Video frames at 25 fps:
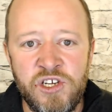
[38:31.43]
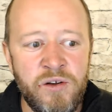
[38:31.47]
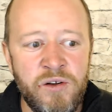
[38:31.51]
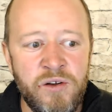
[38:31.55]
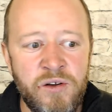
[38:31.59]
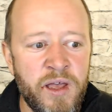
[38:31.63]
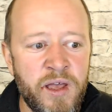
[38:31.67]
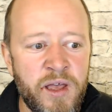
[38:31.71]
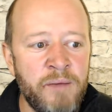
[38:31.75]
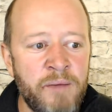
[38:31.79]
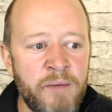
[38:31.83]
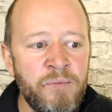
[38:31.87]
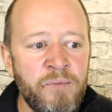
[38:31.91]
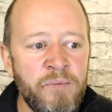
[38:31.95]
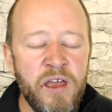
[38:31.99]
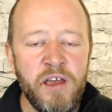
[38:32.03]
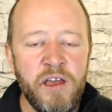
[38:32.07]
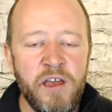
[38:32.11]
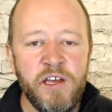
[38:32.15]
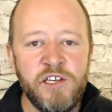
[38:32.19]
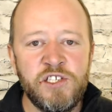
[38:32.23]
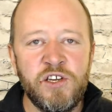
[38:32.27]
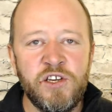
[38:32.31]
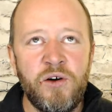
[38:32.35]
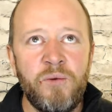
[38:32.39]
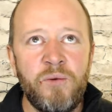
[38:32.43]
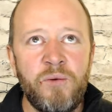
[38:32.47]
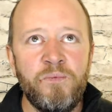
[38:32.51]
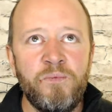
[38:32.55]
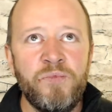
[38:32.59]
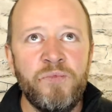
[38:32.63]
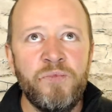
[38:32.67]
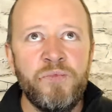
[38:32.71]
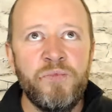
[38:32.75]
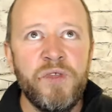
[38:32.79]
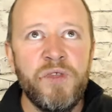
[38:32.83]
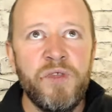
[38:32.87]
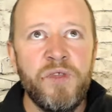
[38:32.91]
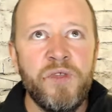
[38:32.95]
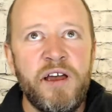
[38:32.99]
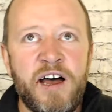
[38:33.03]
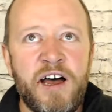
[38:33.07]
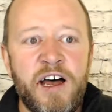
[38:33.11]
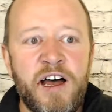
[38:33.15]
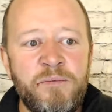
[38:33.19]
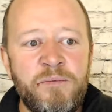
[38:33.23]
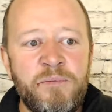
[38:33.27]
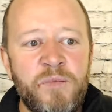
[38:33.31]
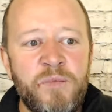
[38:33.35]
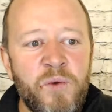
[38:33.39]
Okay, so
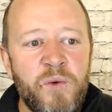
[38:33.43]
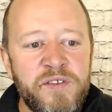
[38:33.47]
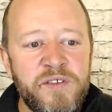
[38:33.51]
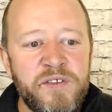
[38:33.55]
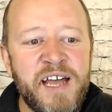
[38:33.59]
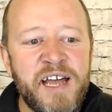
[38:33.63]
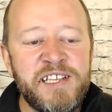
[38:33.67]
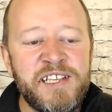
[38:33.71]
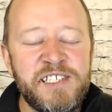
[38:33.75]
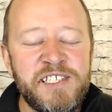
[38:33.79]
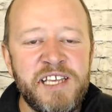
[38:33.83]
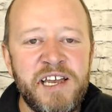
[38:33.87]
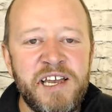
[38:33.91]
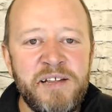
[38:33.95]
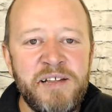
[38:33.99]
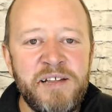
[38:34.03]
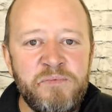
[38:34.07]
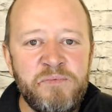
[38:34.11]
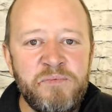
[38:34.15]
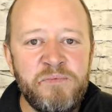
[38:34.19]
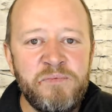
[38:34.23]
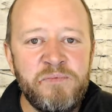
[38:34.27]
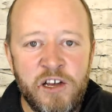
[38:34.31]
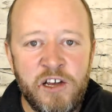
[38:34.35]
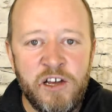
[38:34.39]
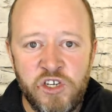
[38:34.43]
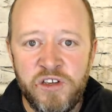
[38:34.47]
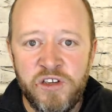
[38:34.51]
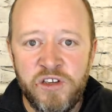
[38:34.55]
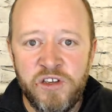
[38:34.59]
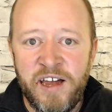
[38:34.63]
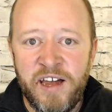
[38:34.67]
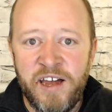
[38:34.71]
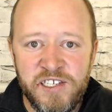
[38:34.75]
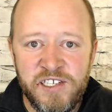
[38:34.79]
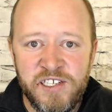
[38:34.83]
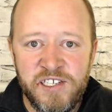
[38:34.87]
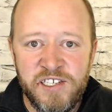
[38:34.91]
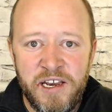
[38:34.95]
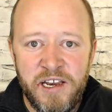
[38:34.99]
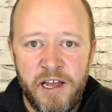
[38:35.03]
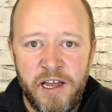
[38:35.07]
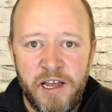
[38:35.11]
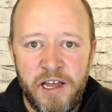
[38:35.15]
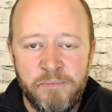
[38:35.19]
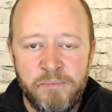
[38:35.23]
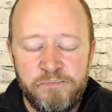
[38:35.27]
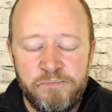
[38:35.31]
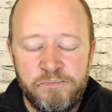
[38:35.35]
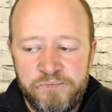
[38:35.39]
with that said, I'll show you how to sign
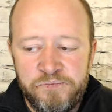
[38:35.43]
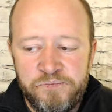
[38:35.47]
up.